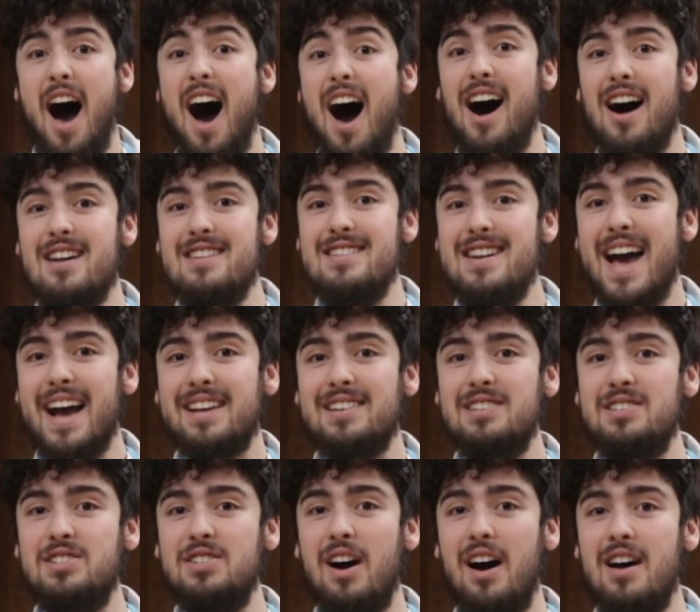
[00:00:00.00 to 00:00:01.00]
Our
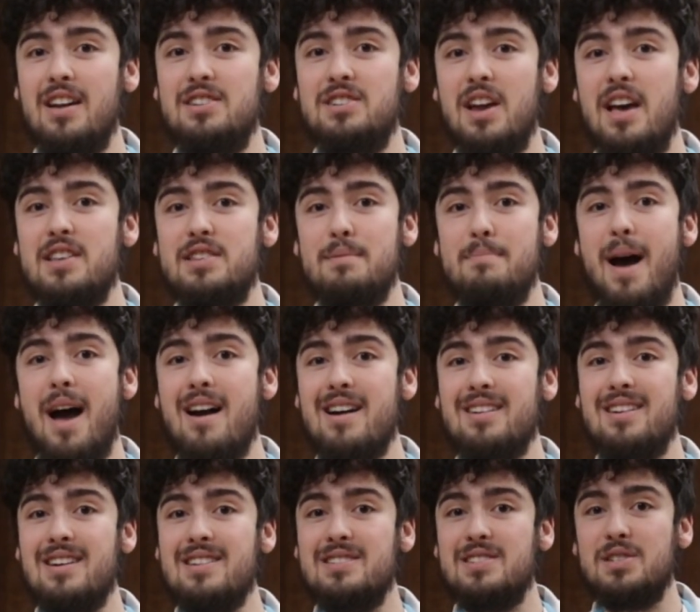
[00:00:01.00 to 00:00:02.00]
next judge is
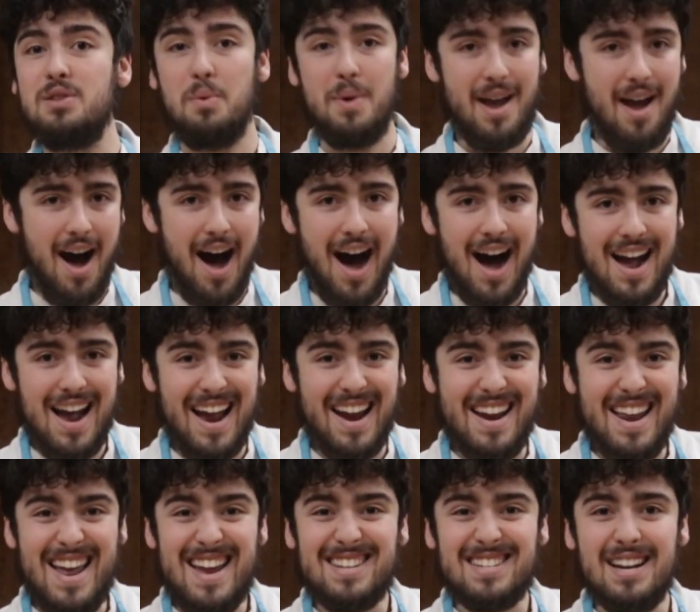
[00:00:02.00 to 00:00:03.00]
America's sweetheart
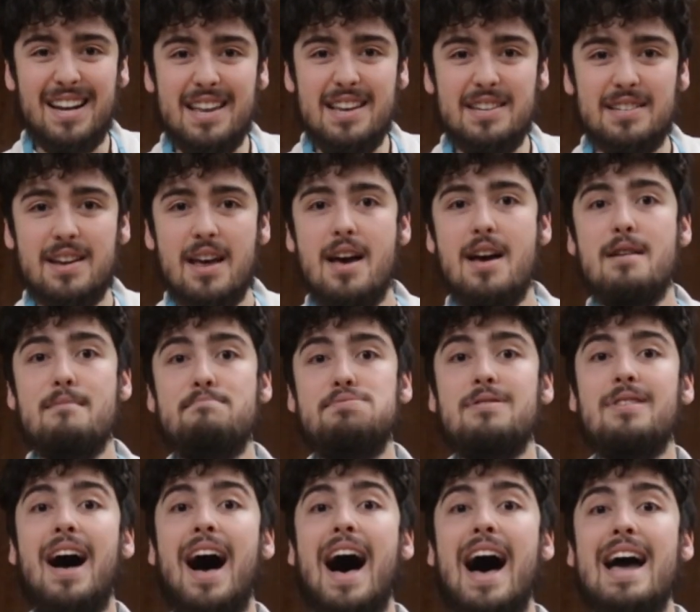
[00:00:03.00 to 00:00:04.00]
and Italy's
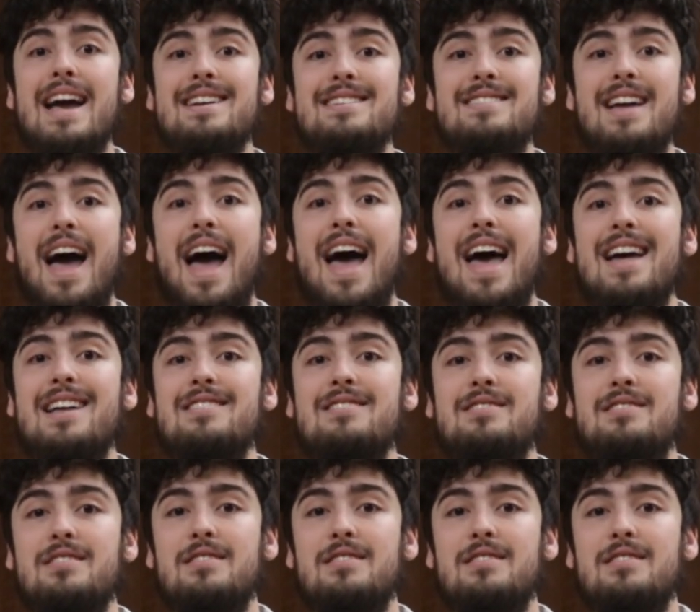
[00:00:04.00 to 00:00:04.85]
pride and